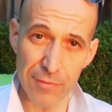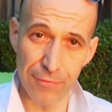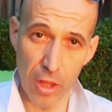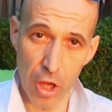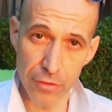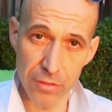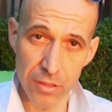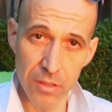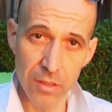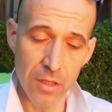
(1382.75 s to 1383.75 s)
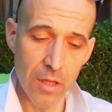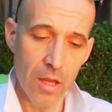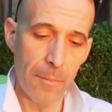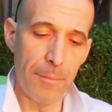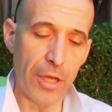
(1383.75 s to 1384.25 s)
float,
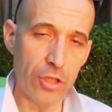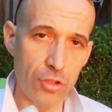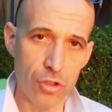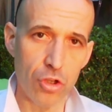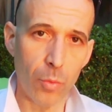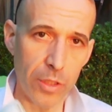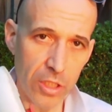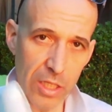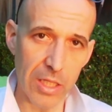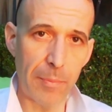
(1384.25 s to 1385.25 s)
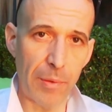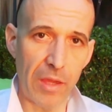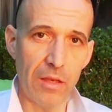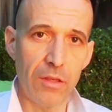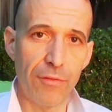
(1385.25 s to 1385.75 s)
but you do, when you clip
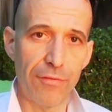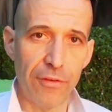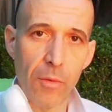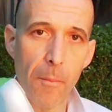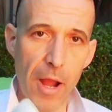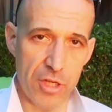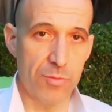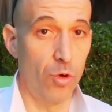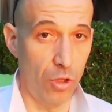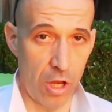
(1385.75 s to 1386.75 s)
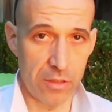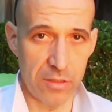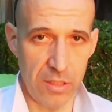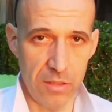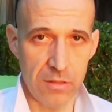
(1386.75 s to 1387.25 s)
in, you feel much more locked
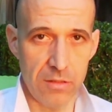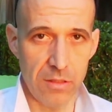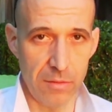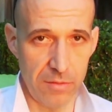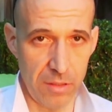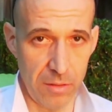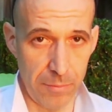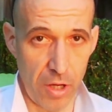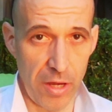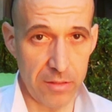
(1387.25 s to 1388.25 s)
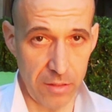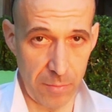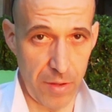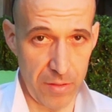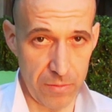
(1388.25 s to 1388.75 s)
in to the bike, to the
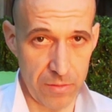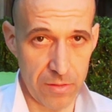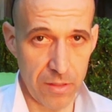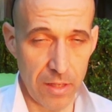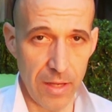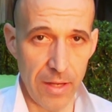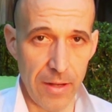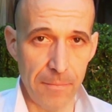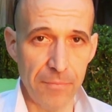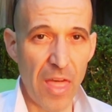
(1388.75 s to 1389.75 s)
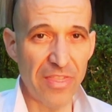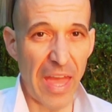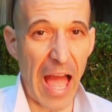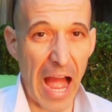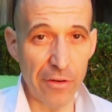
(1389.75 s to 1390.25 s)
pedals.
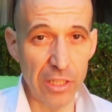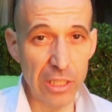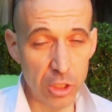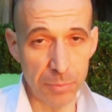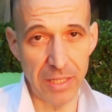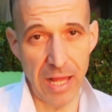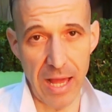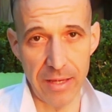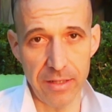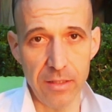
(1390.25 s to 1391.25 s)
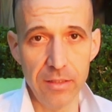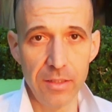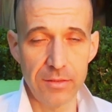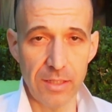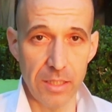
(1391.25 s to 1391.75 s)
They are a little bit harder
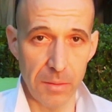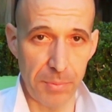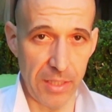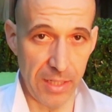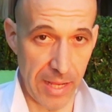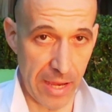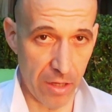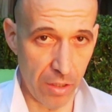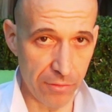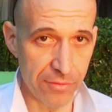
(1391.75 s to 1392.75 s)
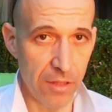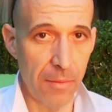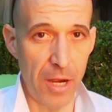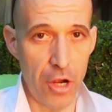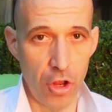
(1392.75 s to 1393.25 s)
to clip in and out of,
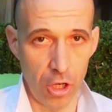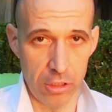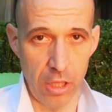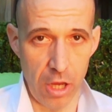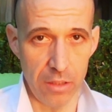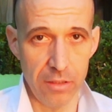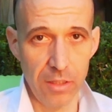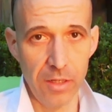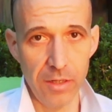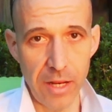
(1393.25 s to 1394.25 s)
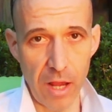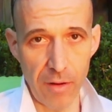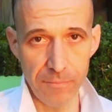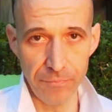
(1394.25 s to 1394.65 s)
but not a lot. Now,